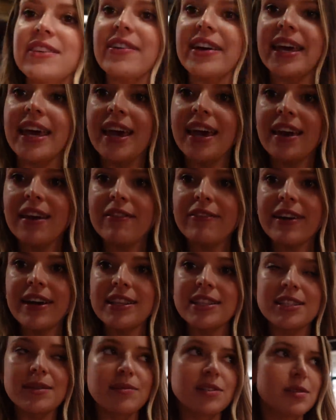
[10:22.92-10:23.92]
if I can't
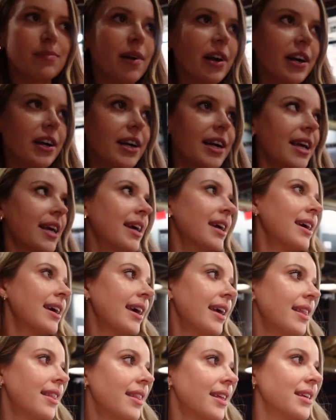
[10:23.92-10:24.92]
find some tamari
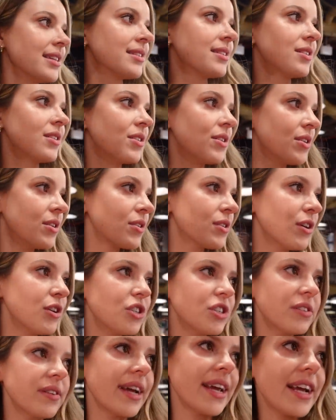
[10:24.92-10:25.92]
in this little
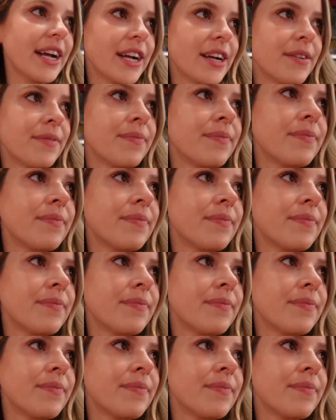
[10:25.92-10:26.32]
grocery right here.